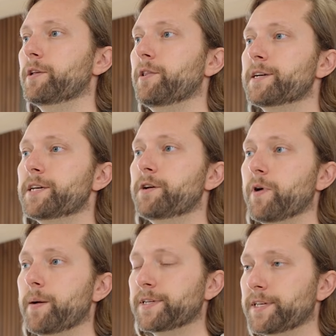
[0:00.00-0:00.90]
The
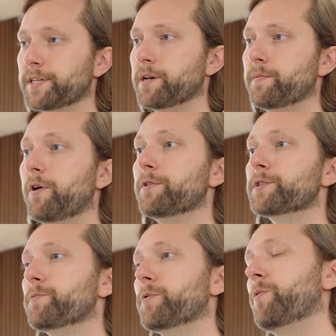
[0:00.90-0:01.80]
LatteCrema system
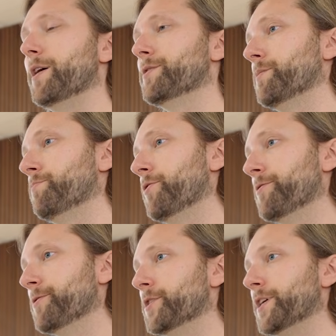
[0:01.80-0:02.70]
also requires a
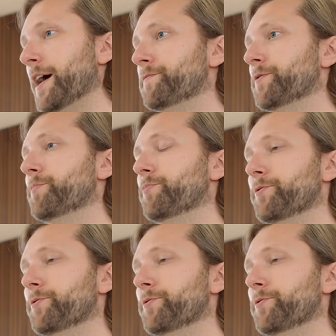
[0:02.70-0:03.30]
purge after it